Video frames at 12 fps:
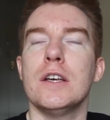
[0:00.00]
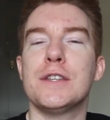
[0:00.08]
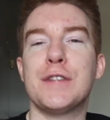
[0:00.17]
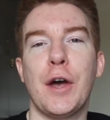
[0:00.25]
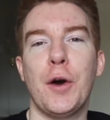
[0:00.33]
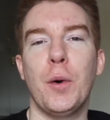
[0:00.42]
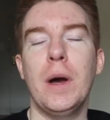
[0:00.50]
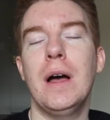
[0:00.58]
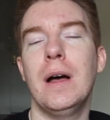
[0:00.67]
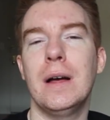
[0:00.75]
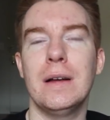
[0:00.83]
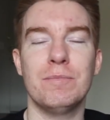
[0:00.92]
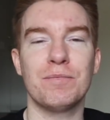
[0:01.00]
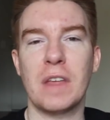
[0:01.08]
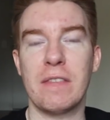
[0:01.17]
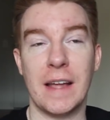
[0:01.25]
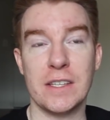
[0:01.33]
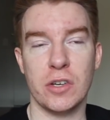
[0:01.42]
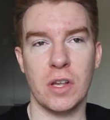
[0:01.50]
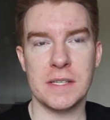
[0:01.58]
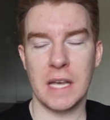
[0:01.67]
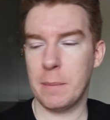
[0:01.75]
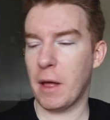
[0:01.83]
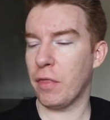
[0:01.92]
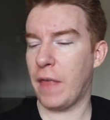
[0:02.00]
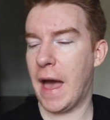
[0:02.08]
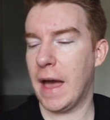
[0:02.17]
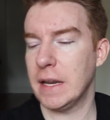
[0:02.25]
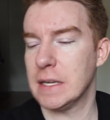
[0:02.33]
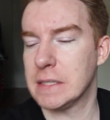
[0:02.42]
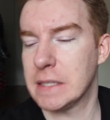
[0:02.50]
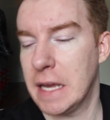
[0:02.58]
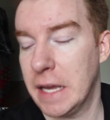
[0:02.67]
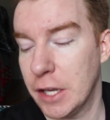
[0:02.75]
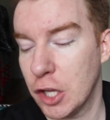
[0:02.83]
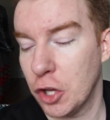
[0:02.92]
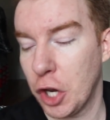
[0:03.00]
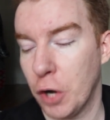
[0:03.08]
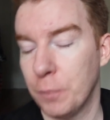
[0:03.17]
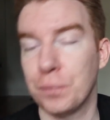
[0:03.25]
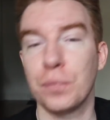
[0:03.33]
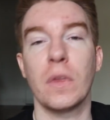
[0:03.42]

So that's all I'll say about that is that, you know,